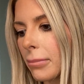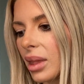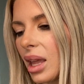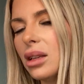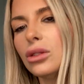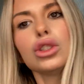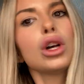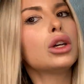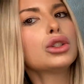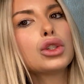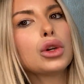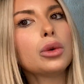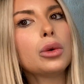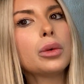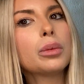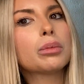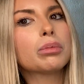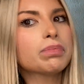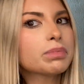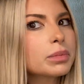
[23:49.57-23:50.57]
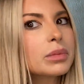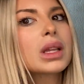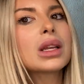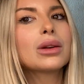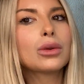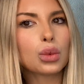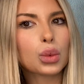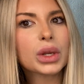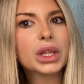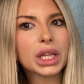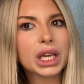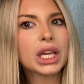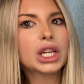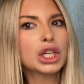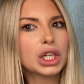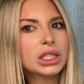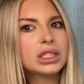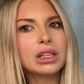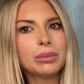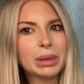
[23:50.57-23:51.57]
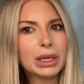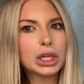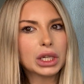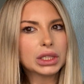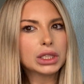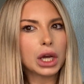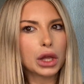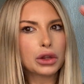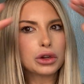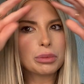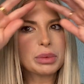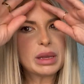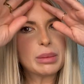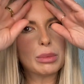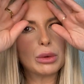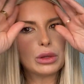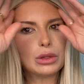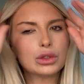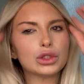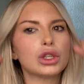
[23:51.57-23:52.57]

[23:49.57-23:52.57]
It's also really good to be good to other people.